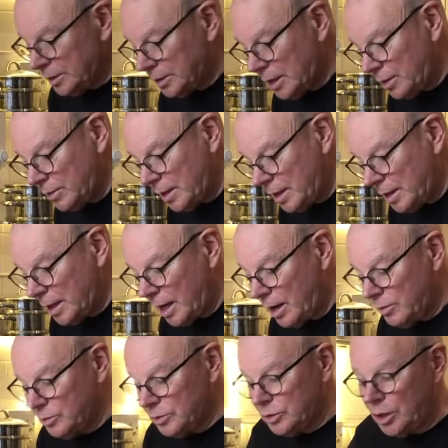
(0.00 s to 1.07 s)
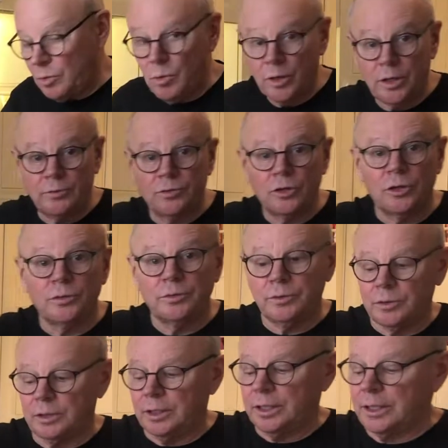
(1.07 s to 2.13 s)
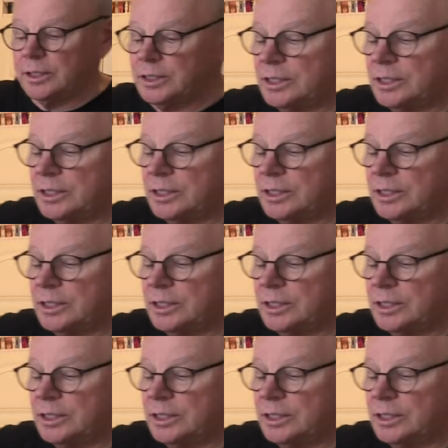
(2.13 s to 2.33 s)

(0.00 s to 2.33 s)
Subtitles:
so there you go. So what you've done, you can